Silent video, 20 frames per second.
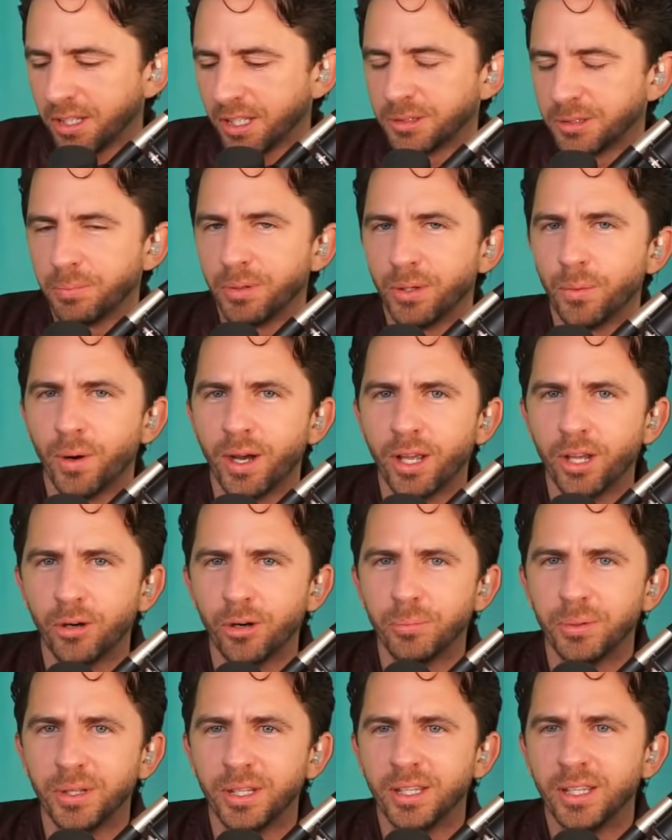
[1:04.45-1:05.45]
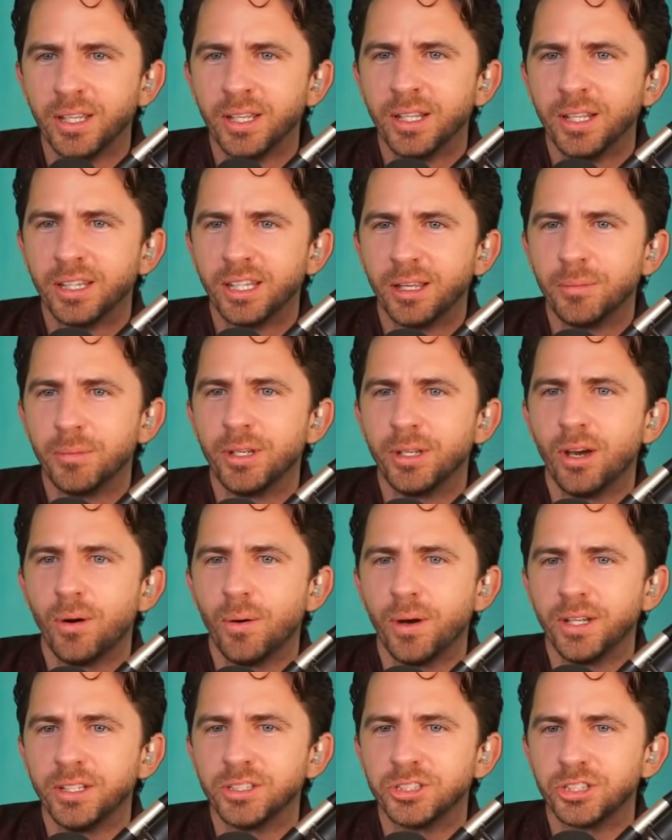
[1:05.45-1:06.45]
It's BYOB. Let me
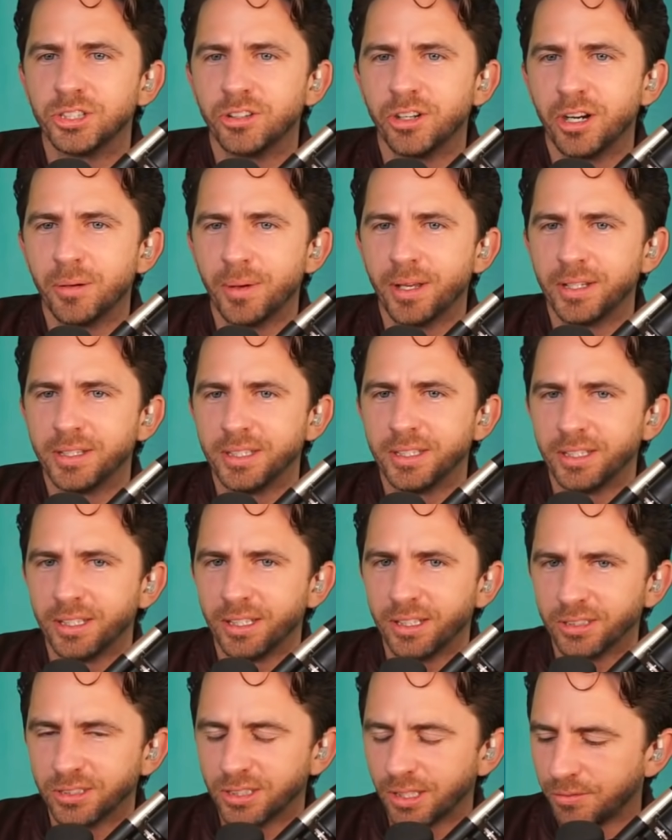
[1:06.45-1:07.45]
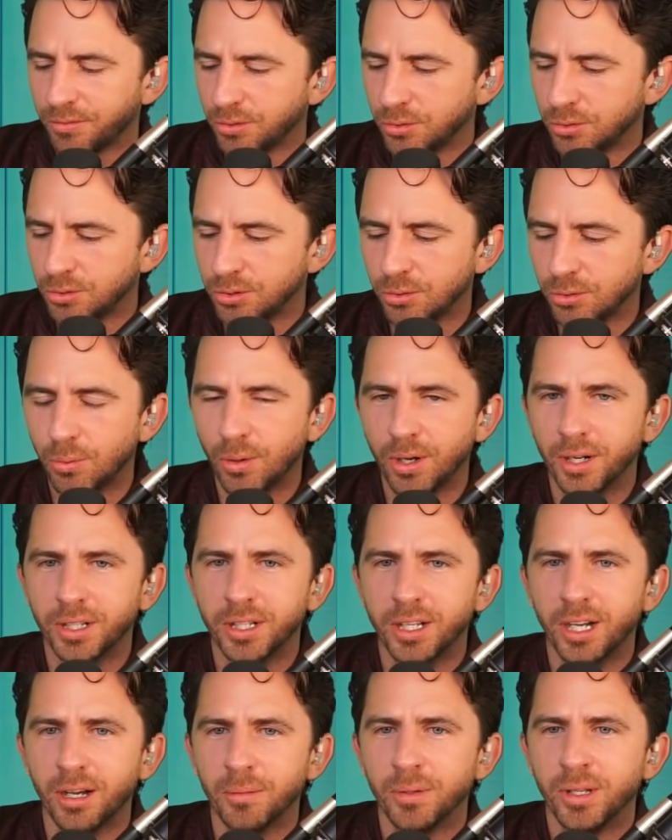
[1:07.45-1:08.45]
know on Instagram at DNealz if you do want to
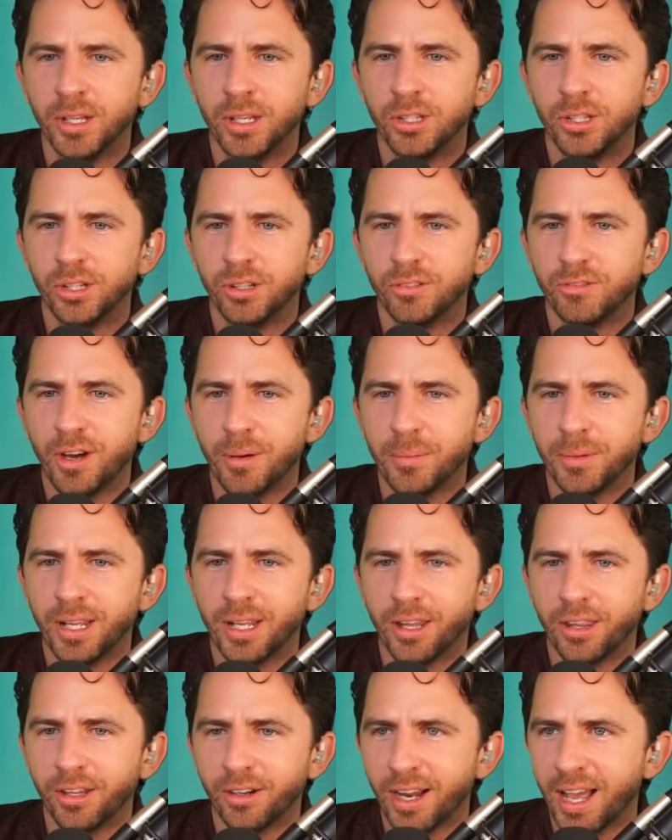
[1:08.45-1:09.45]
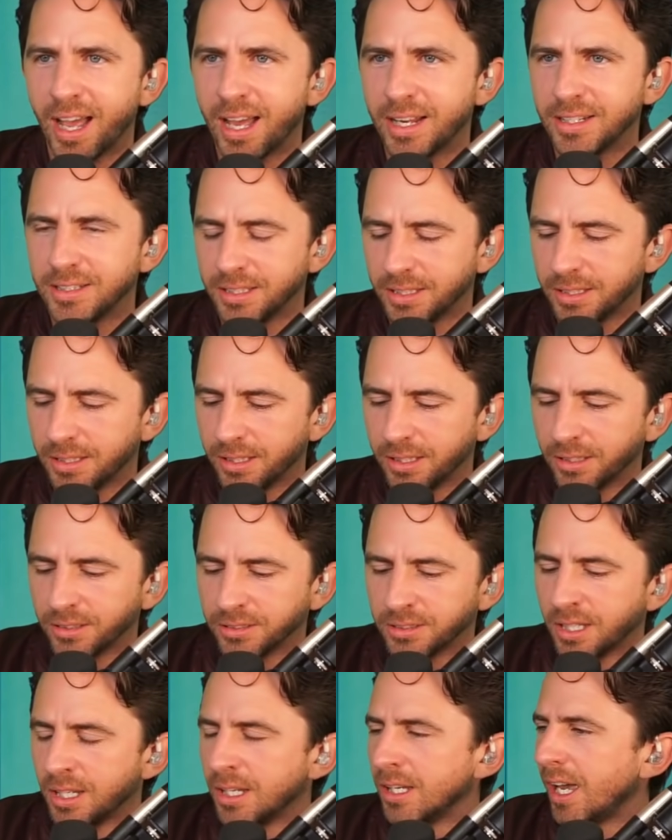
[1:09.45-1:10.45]
come. You can find me down there at
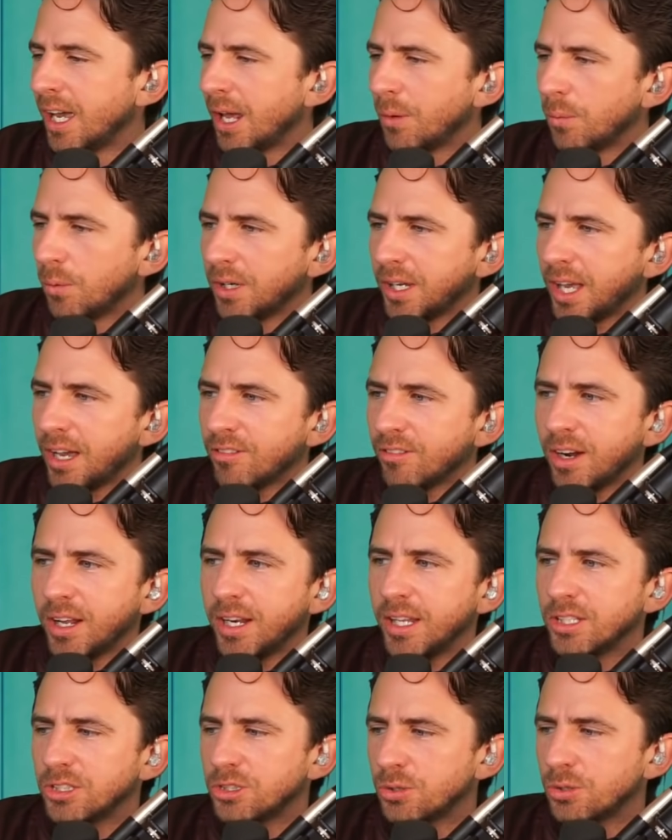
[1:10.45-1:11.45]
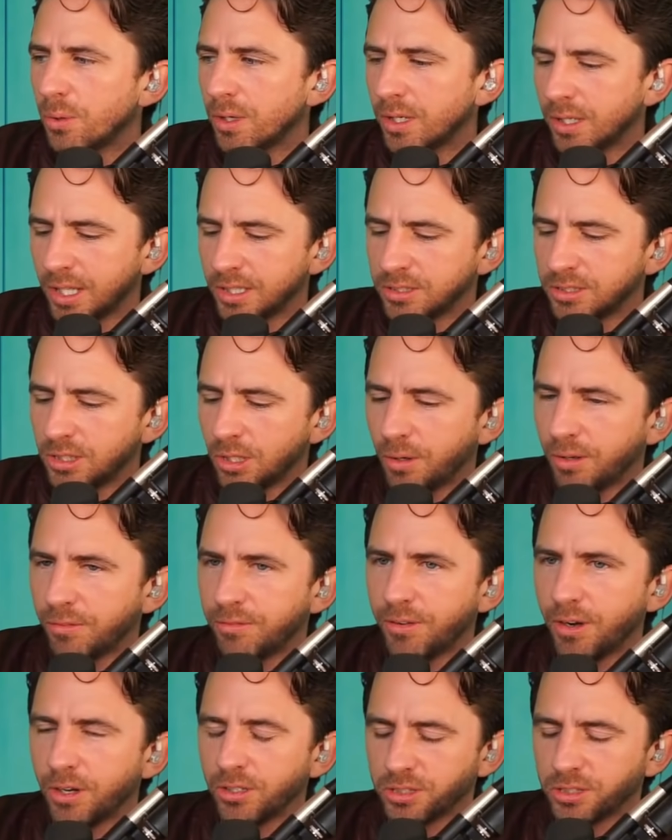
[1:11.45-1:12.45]
DNealz. And we'll get right into it. Let's do it,
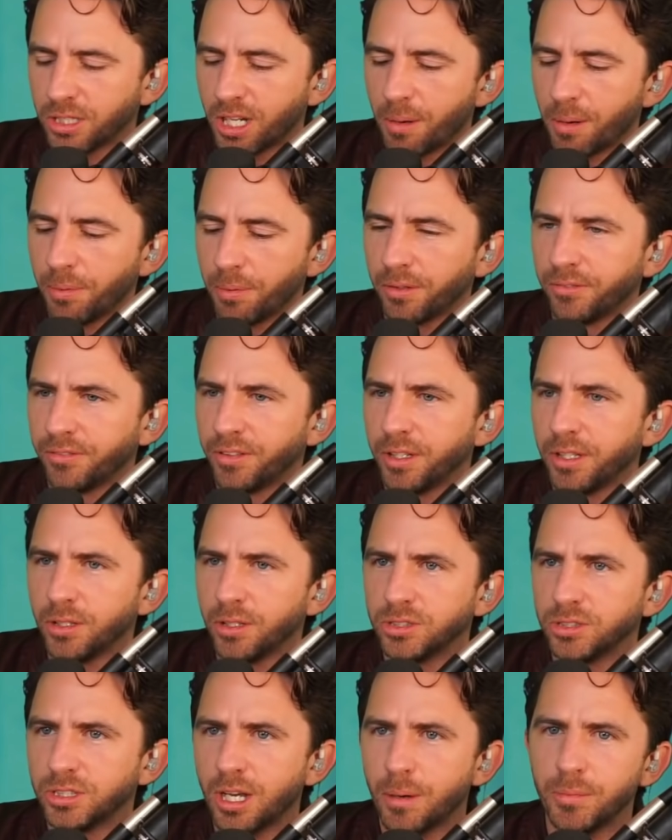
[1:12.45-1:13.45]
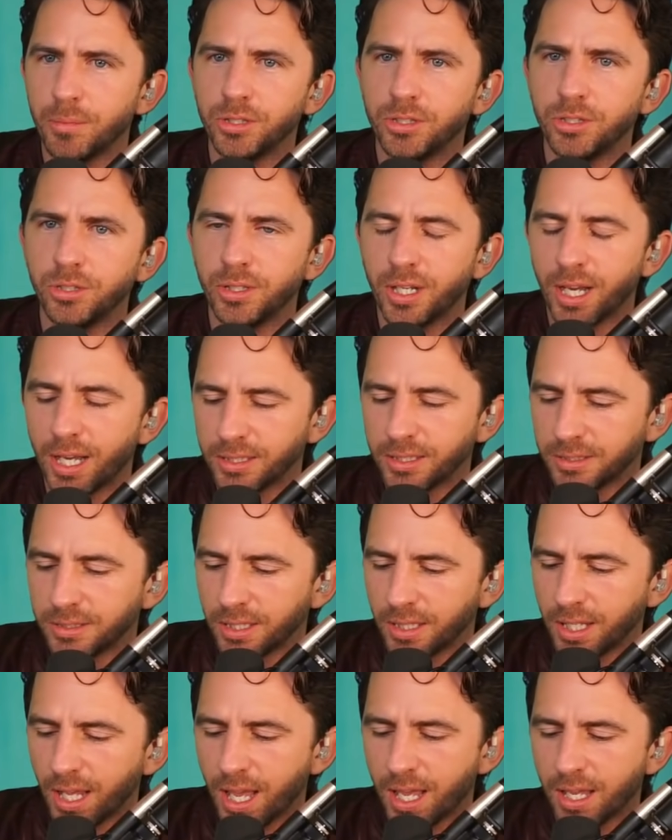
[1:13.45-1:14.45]
folks. A couple videos coming to you guys
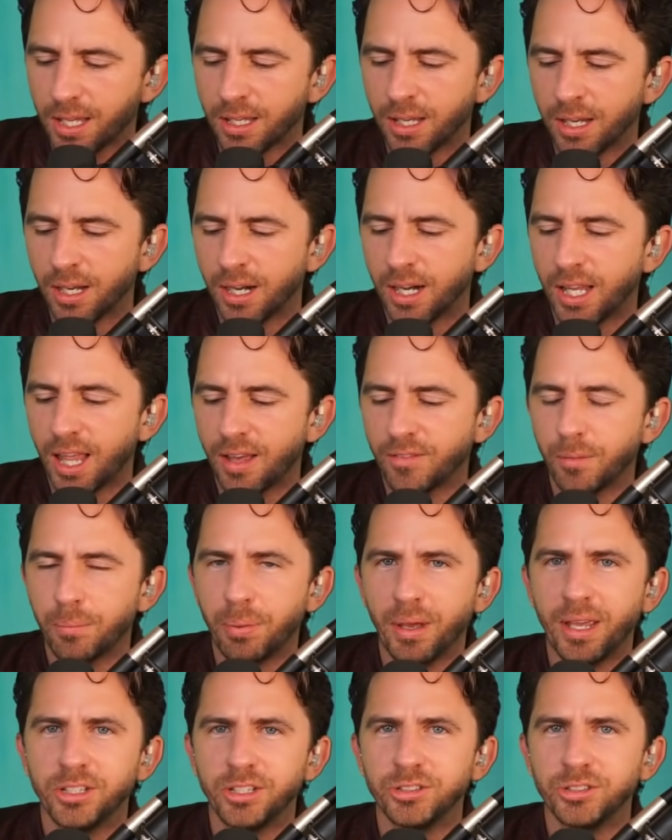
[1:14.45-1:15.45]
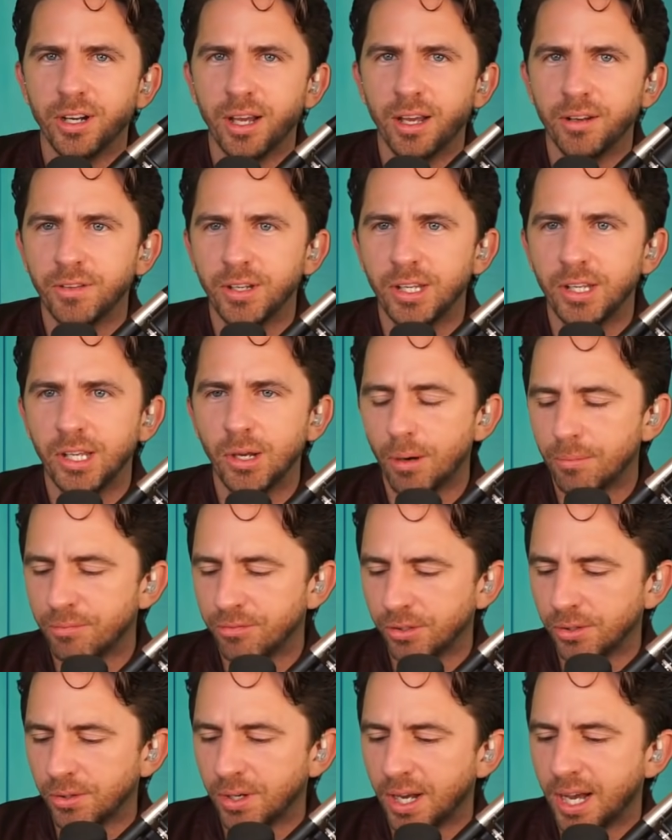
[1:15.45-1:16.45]
today. I'll have a Patreon video up
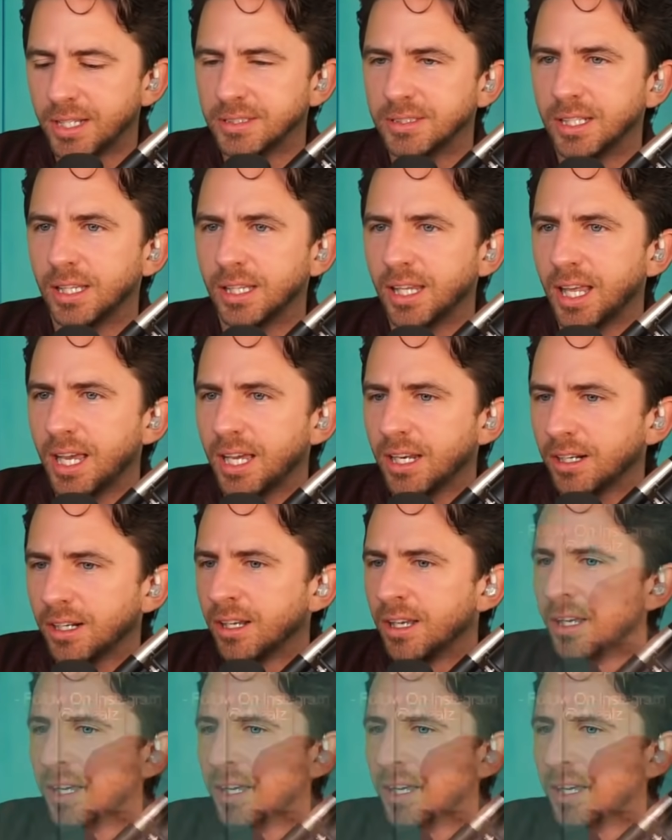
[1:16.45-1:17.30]
for you guys later.